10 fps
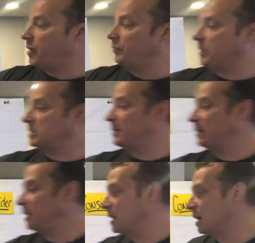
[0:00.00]

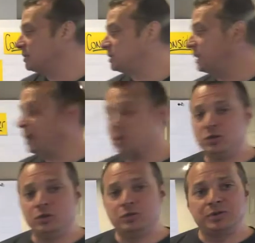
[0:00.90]
flexibility comes to
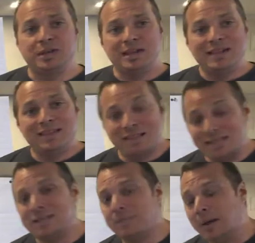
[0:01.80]
issues, this
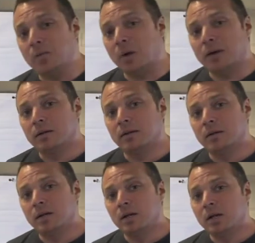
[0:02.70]
is a big one
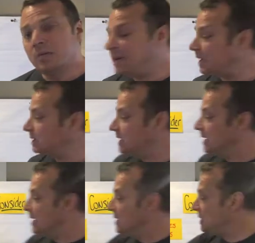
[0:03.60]
because
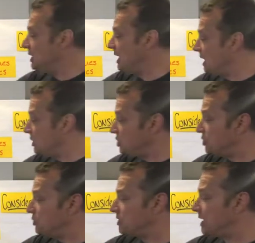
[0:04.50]
the
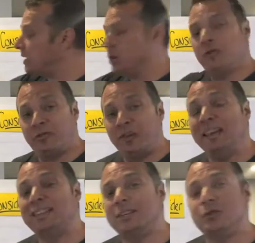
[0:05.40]
issues that you
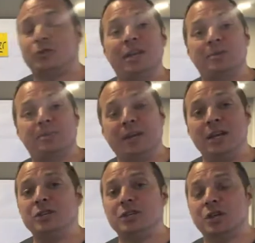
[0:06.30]
face in
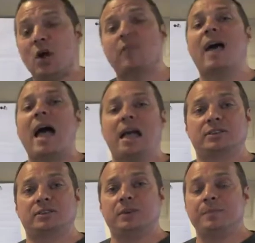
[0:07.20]
transportation are
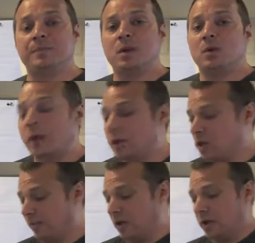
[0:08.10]
vast, right?
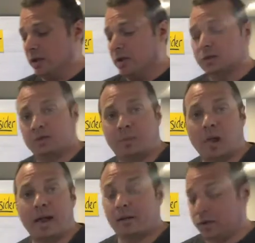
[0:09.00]
You've got
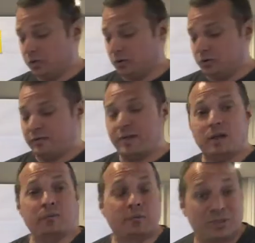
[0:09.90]
supplier issues, you've
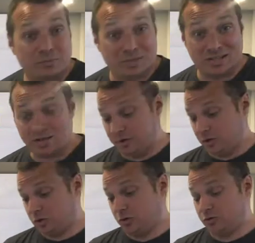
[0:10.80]
got receiving
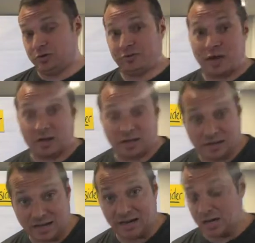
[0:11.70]
issues, you've got
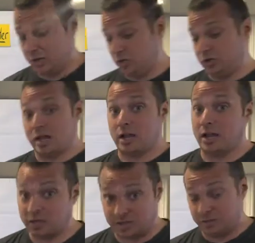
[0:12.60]
consignee issues, you've got
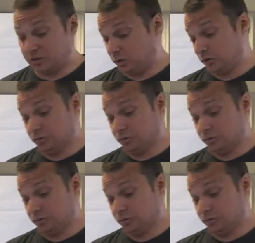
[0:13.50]
customs issues,